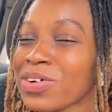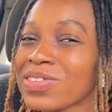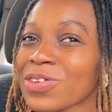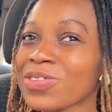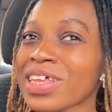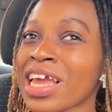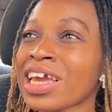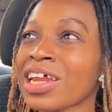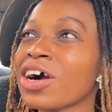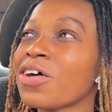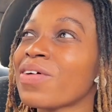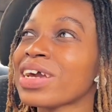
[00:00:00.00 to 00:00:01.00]
still thinking,
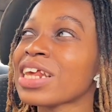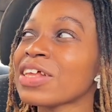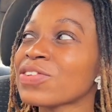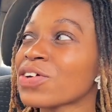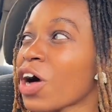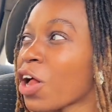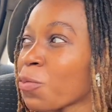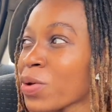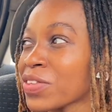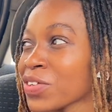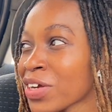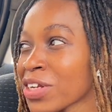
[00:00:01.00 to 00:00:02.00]
oh, I need to call
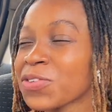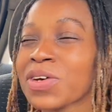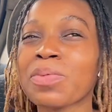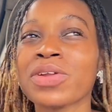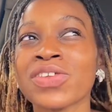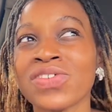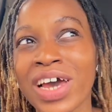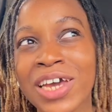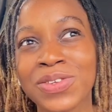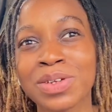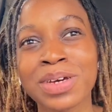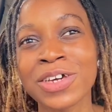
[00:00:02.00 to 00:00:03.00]
Winter, I need to
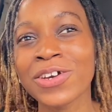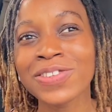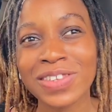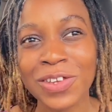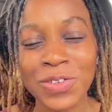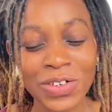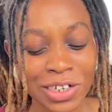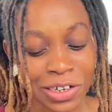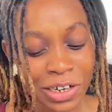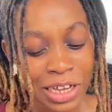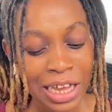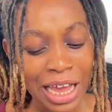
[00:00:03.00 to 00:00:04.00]
apologize, what am I going to say to her?
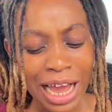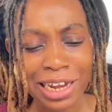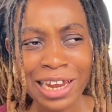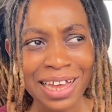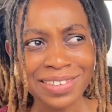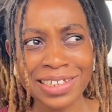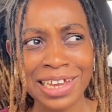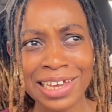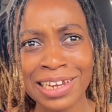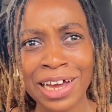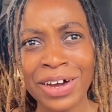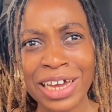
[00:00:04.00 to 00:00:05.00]
And next thing,
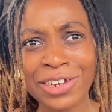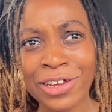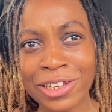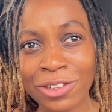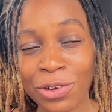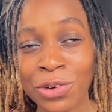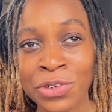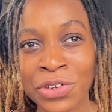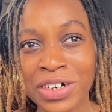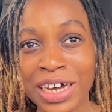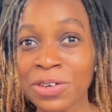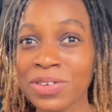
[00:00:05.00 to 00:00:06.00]
he now heard the door
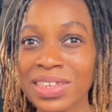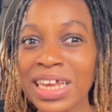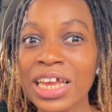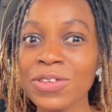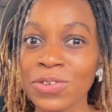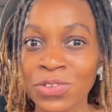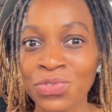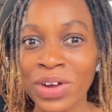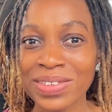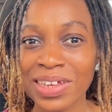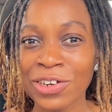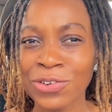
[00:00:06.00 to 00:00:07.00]
knock, and he was thinking it was
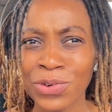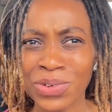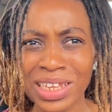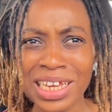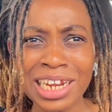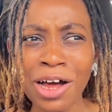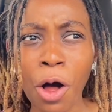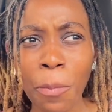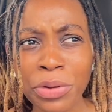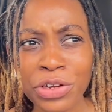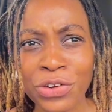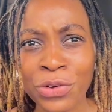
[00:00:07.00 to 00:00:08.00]
Rhett at the door. Then he now
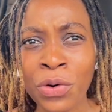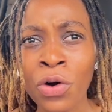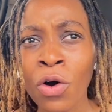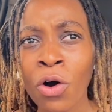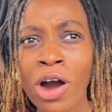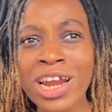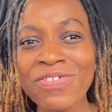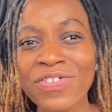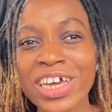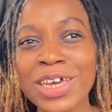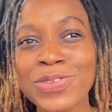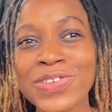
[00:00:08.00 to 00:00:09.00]
opened the door, only
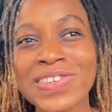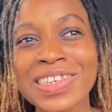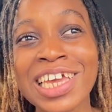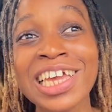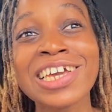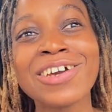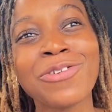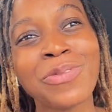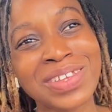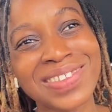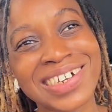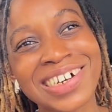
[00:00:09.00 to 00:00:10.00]
for him to see
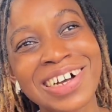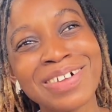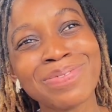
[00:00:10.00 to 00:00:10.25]
Winter,